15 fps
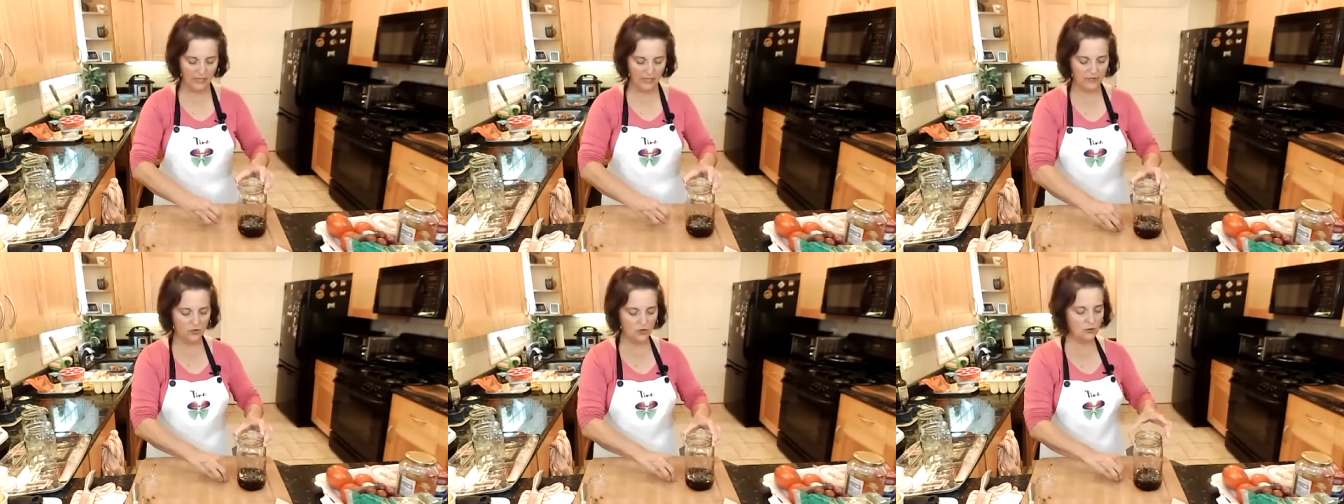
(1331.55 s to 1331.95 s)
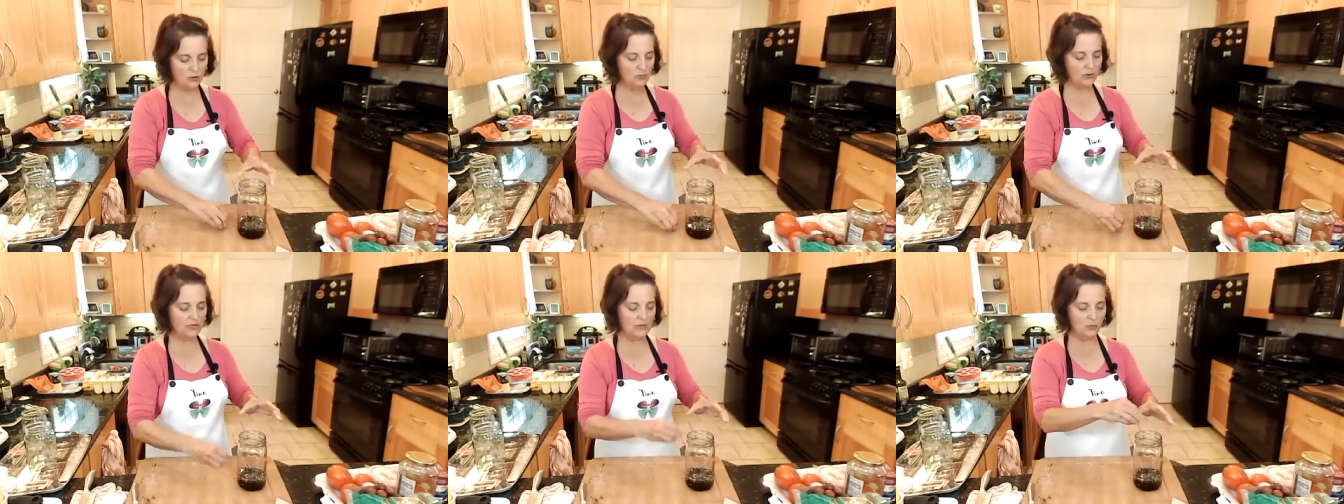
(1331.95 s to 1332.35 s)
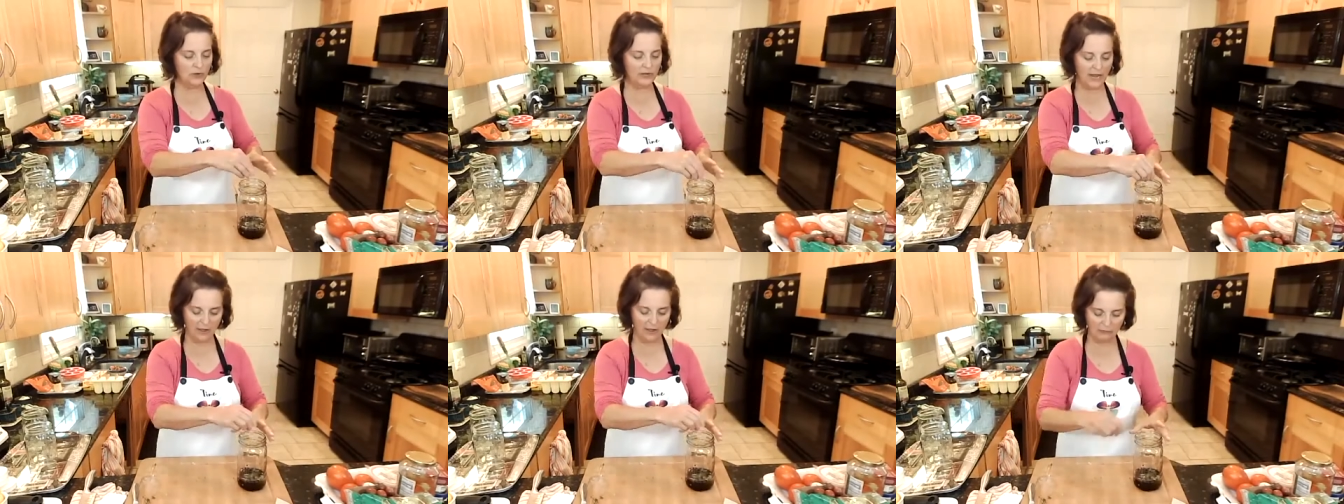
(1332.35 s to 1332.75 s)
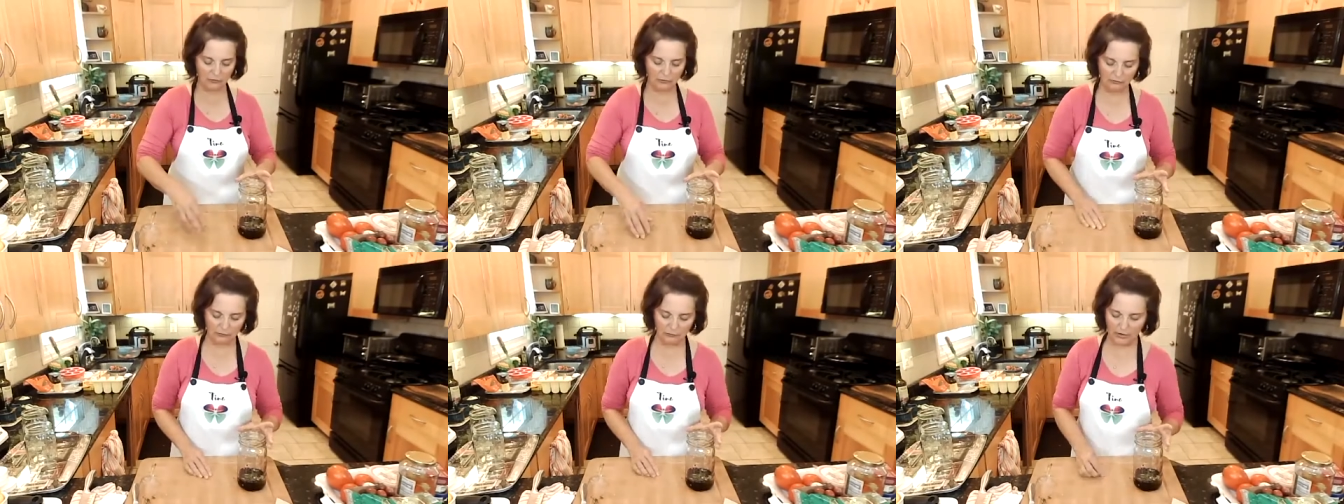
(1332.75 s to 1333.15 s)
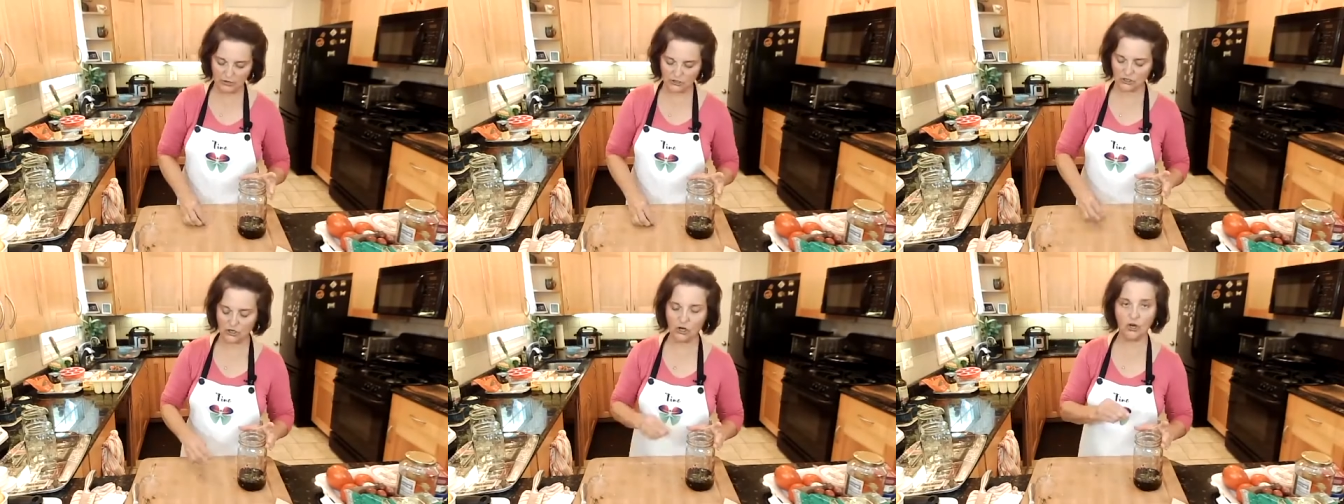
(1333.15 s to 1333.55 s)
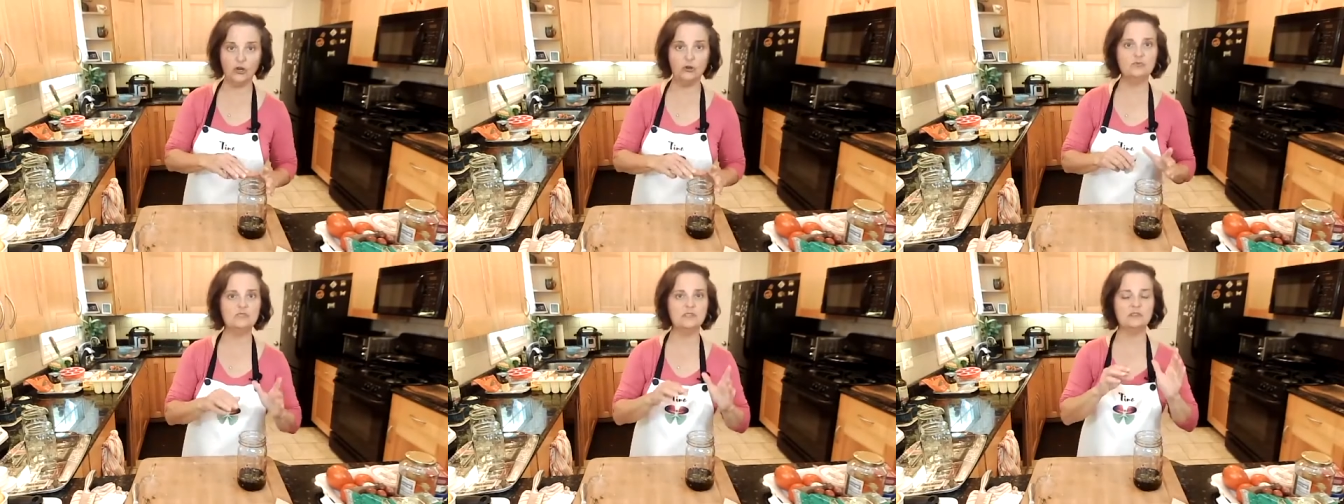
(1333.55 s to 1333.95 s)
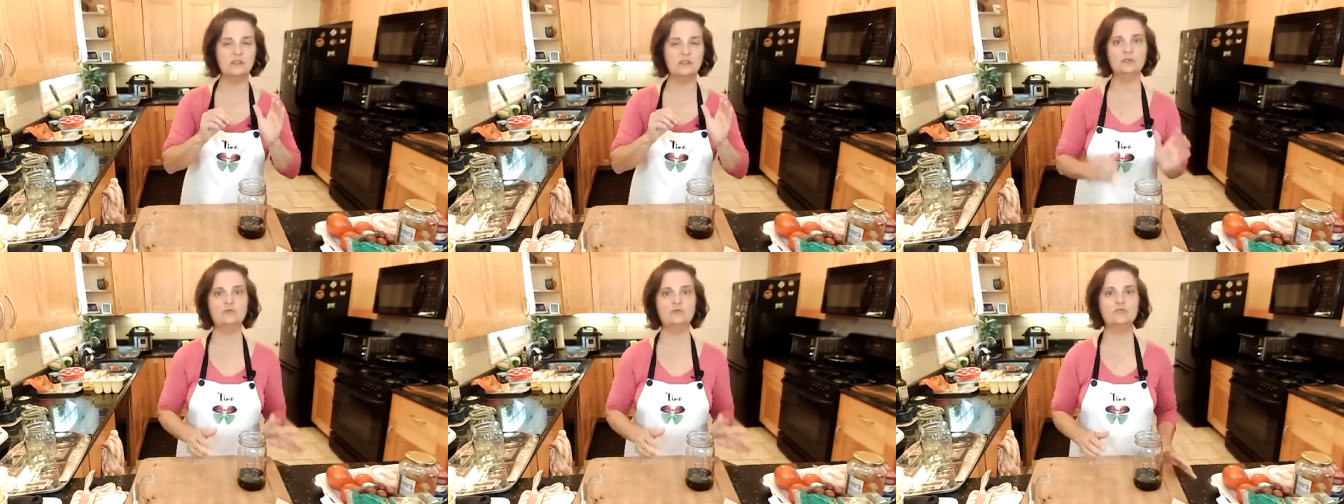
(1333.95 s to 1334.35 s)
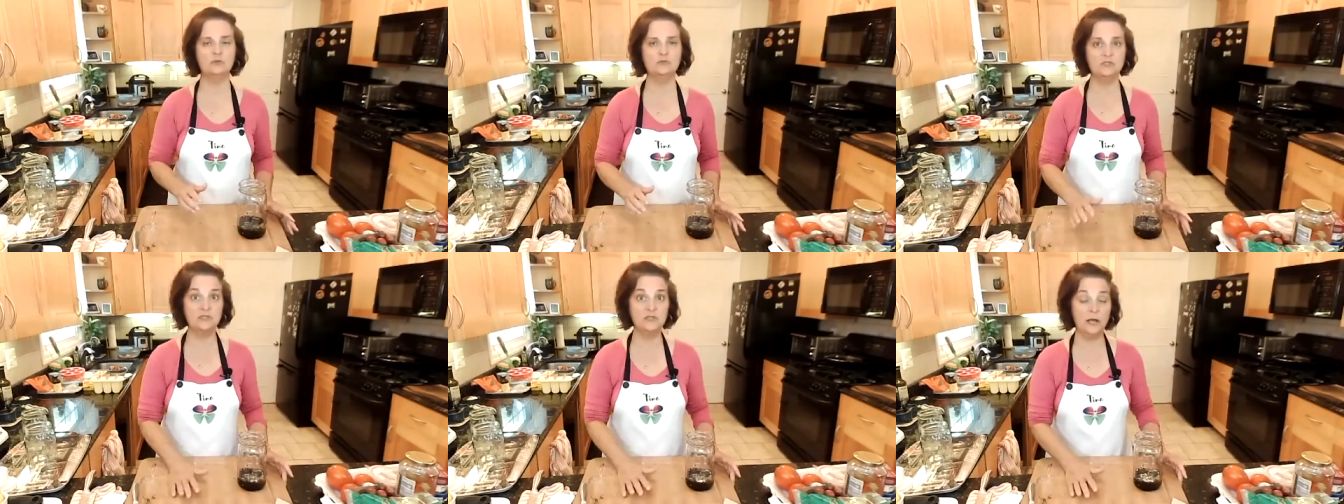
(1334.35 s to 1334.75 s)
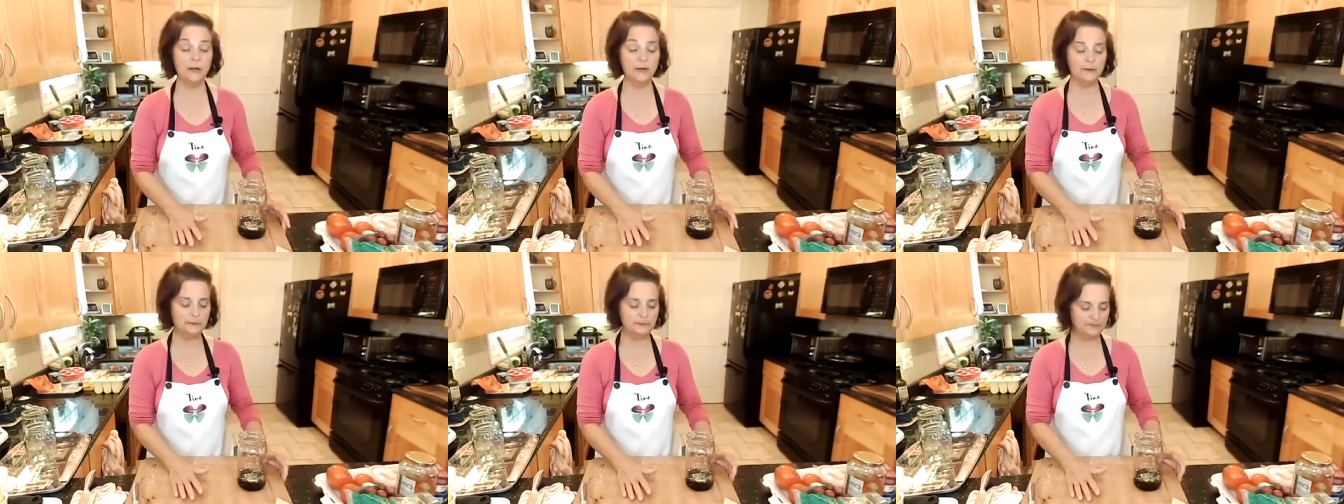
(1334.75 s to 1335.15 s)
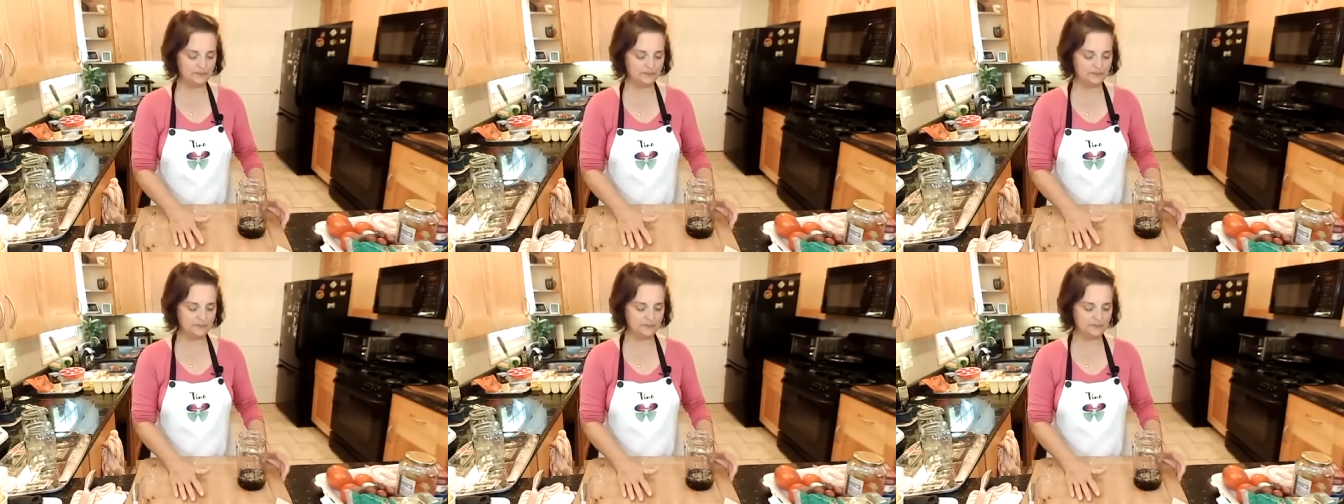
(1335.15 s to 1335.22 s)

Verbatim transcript: and you can put in whatever fresh herbs that you so desire.